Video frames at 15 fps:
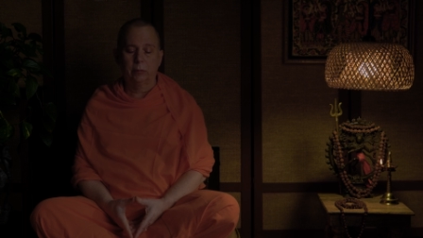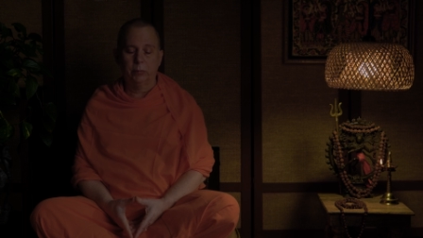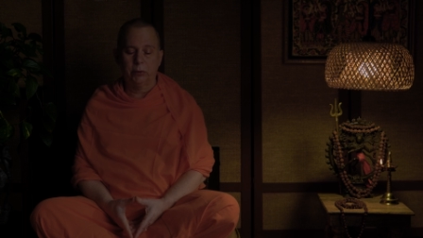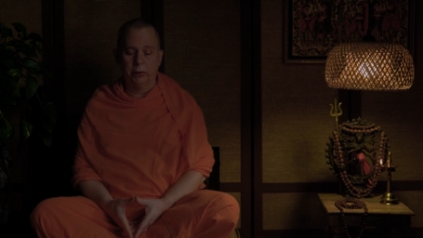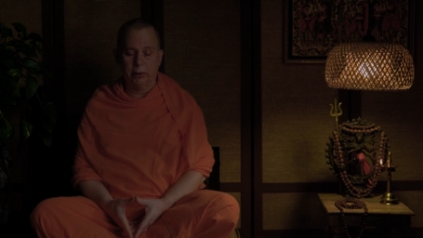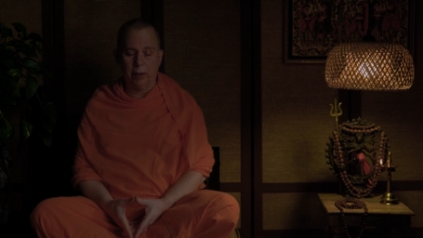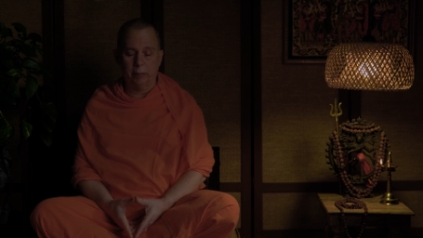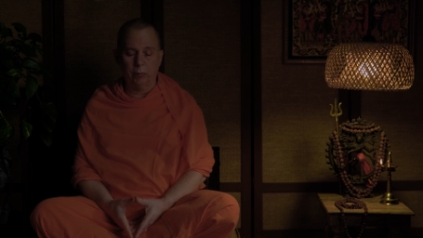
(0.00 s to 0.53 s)

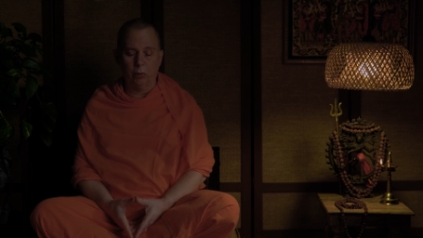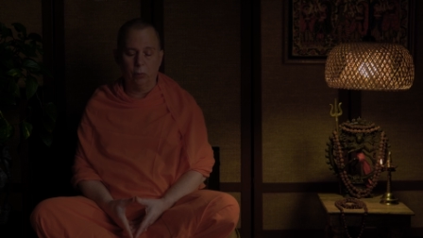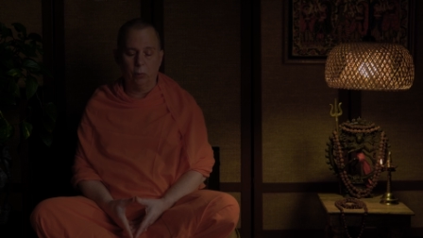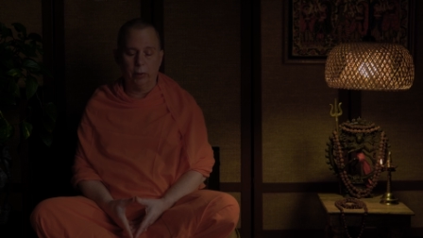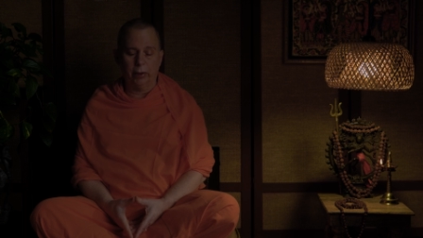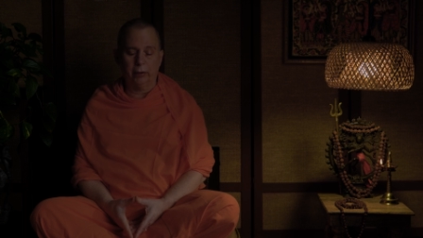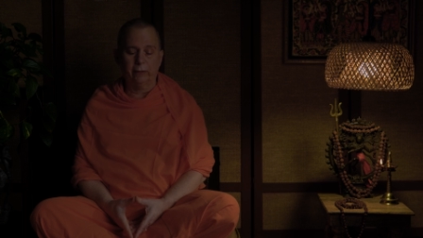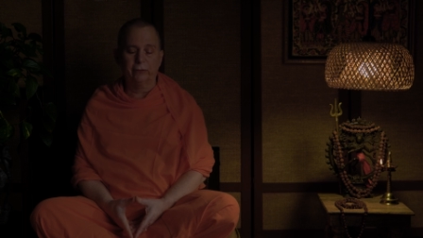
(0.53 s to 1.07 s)
Become
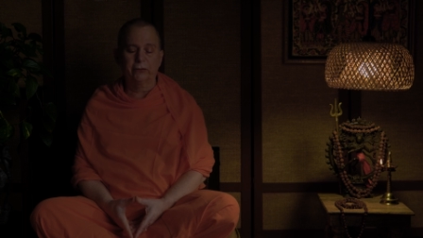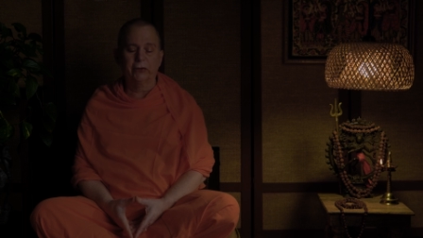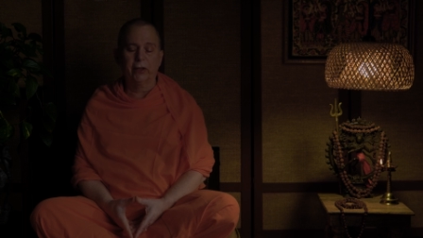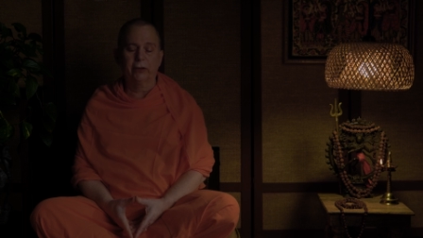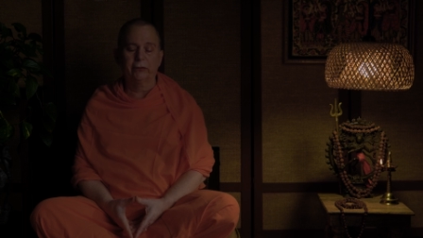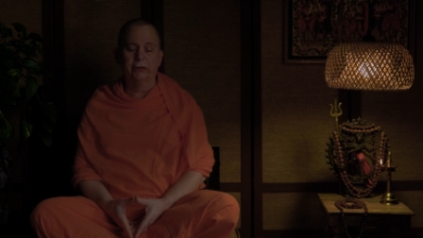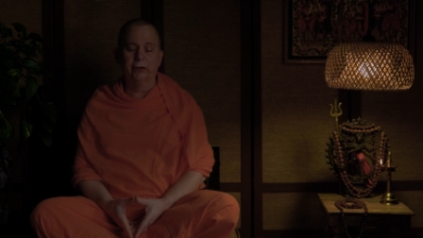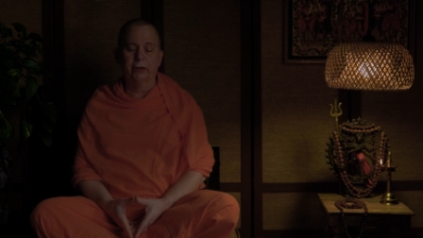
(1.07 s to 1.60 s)
aware of
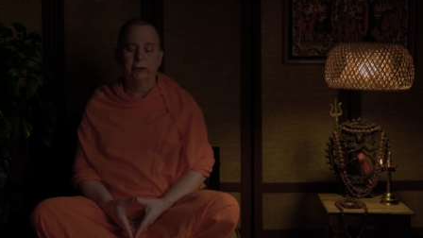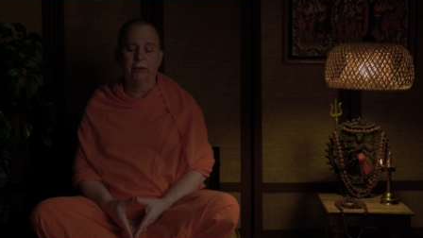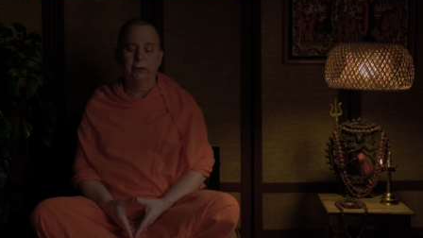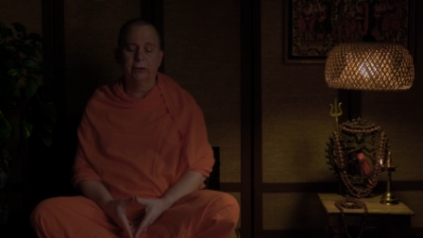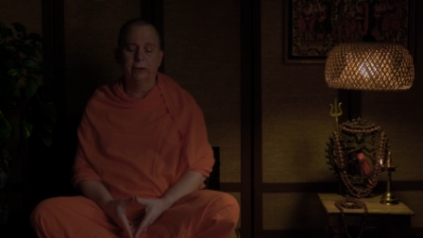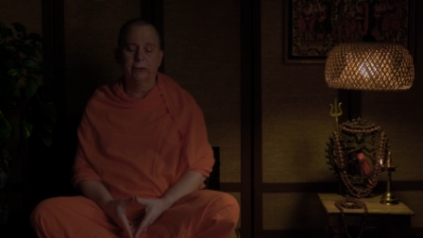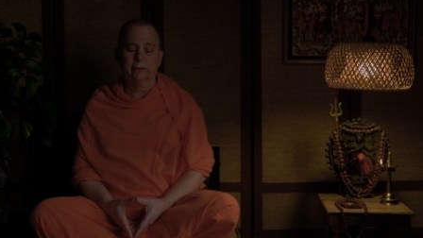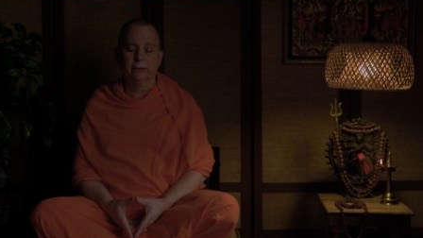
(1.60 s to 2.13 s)

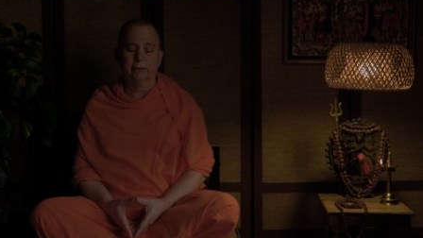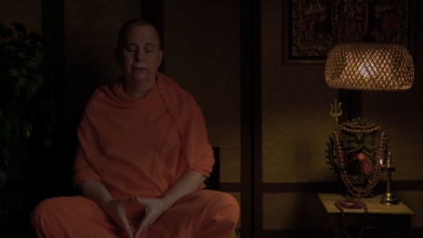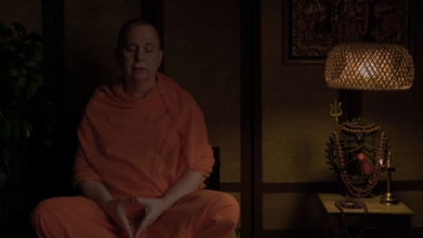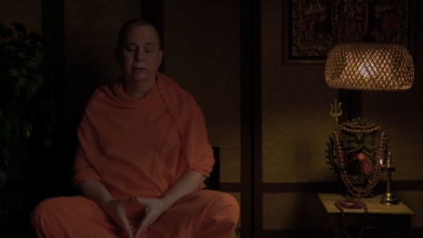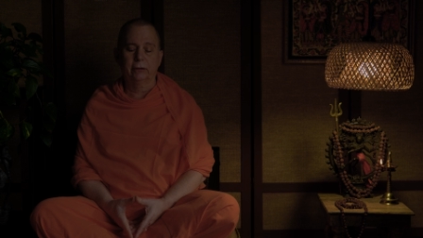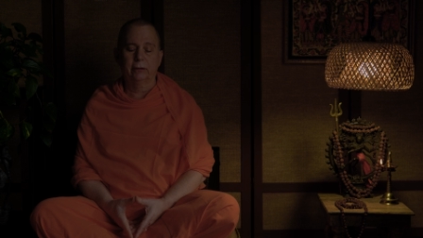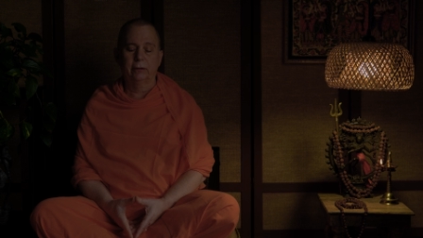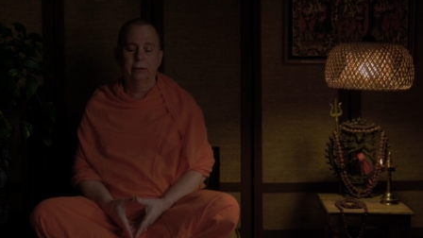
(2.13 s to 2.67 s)
sensations
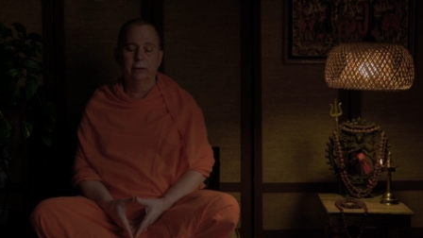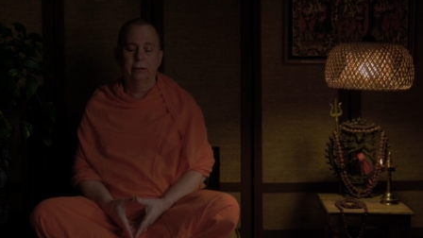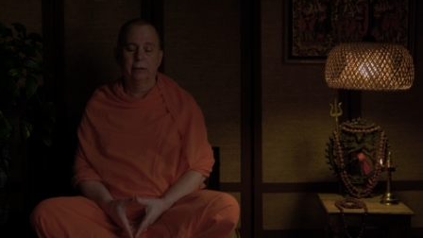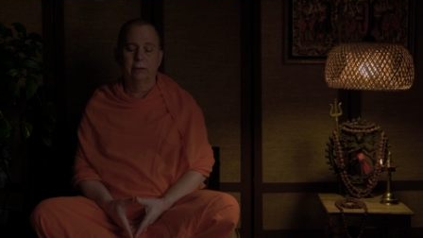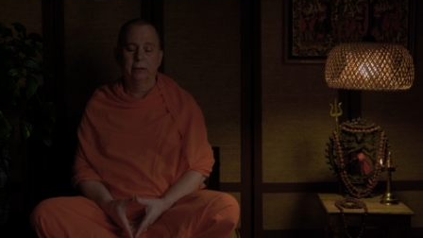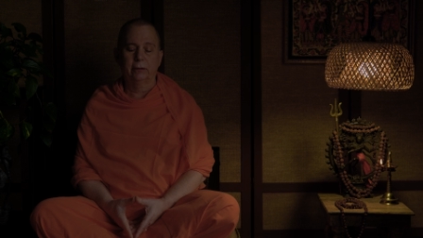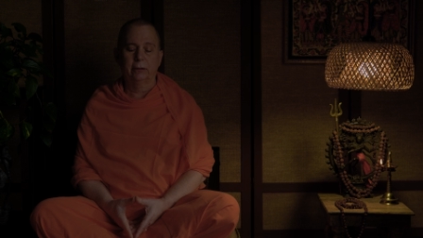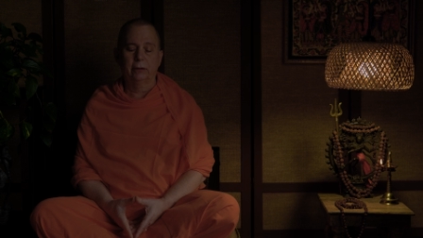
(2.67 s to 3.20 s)

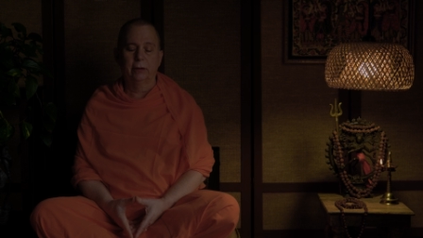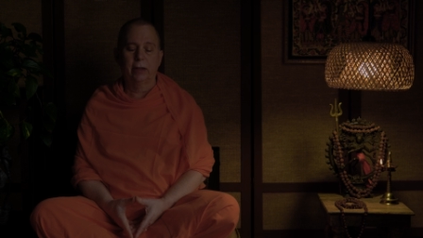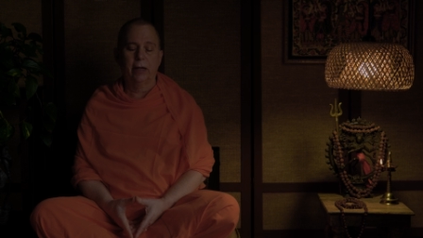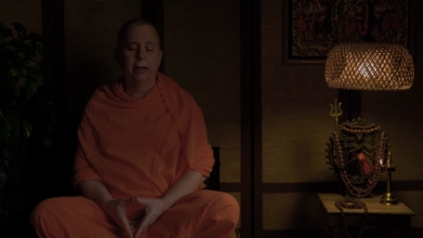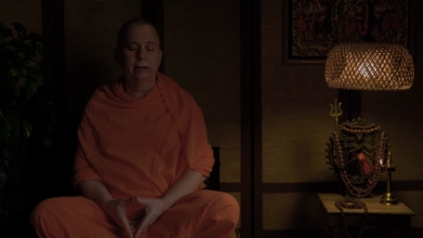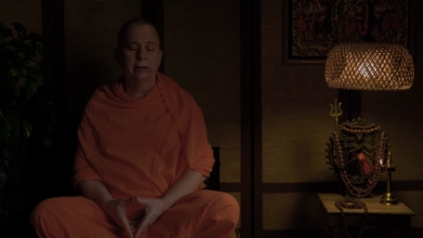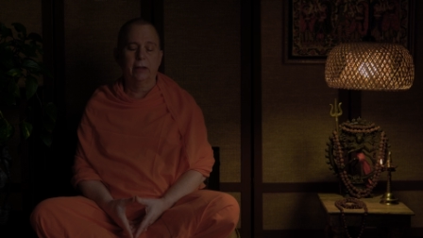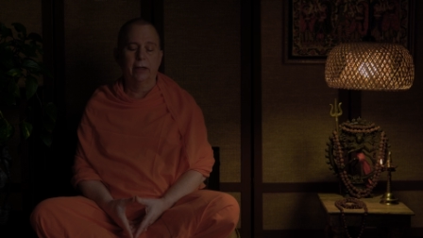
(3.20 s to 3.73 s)

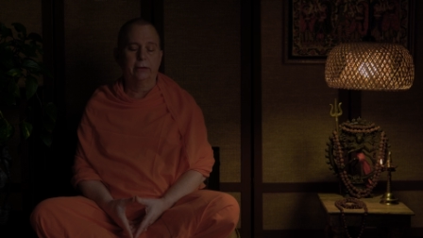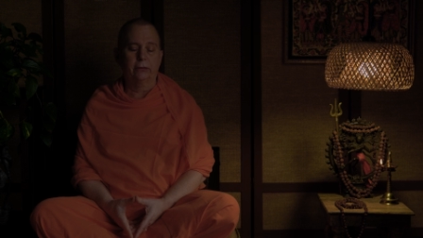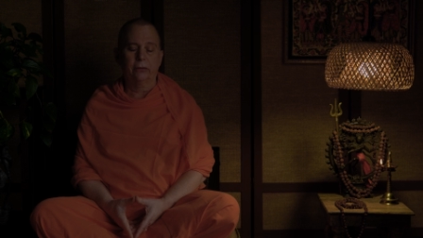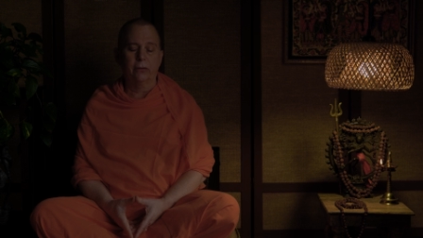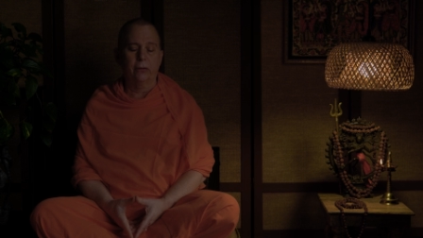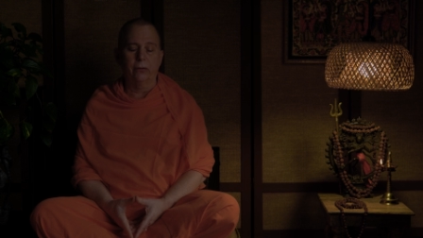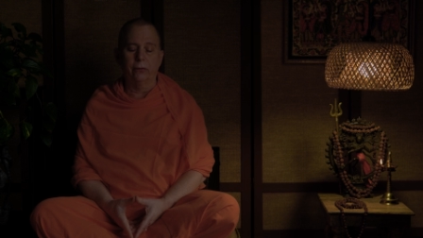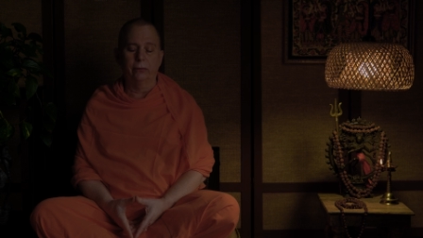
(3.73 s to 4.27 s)
and let
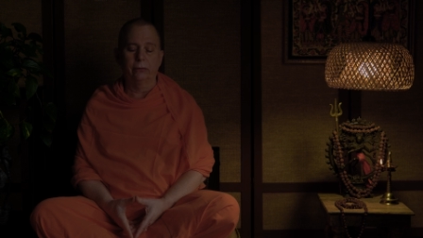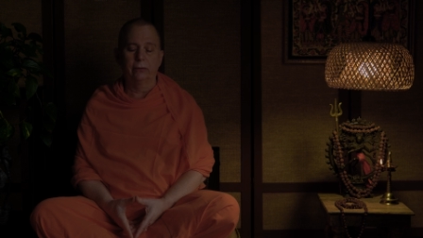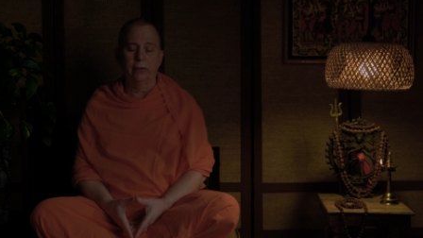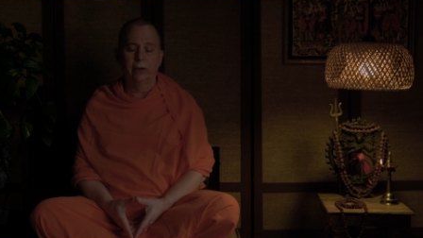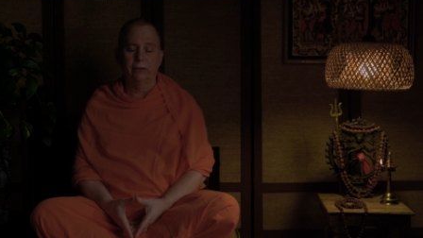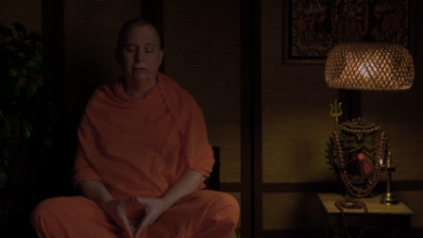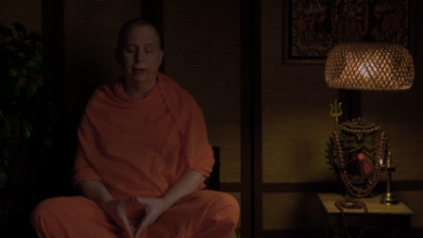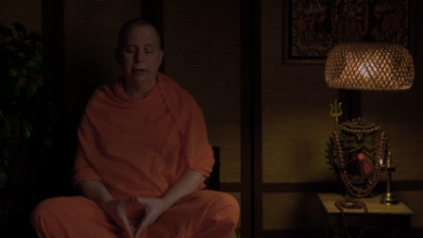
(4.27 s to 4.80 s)
go
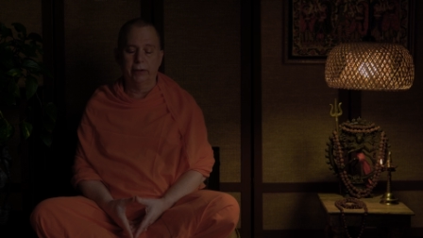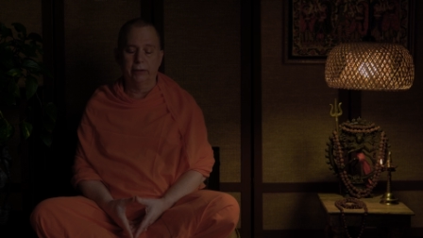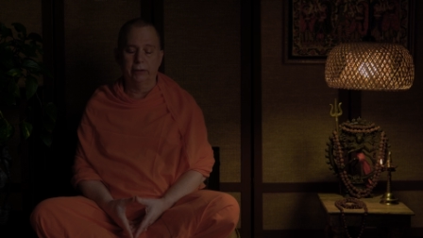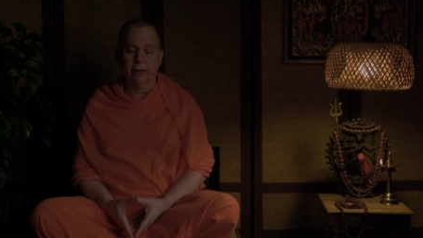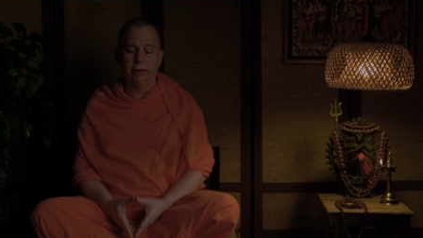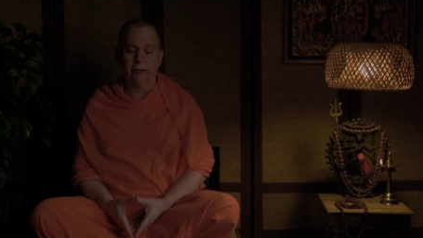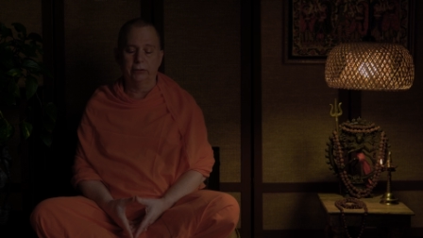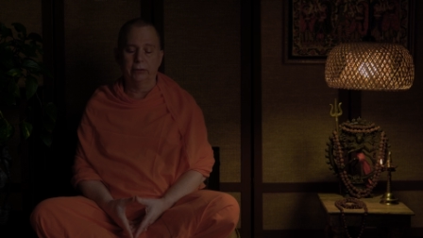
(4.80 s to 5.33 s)
of any
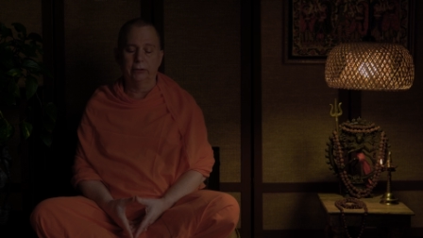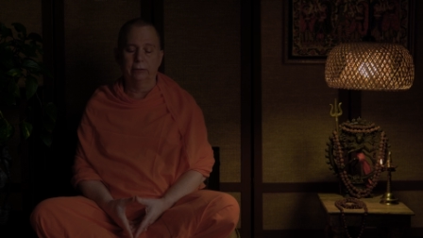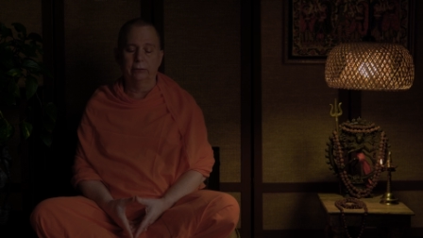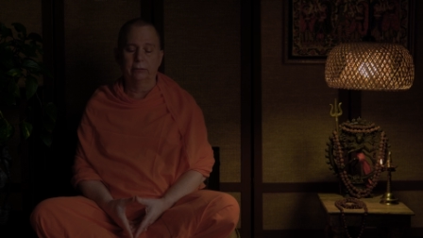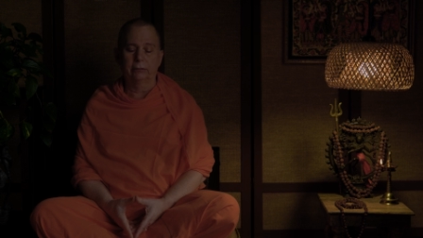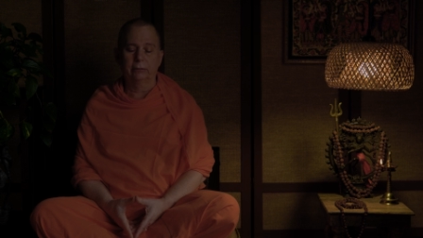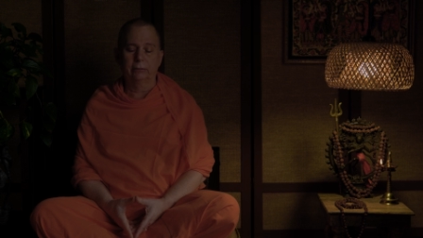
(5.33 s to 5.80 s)
tension.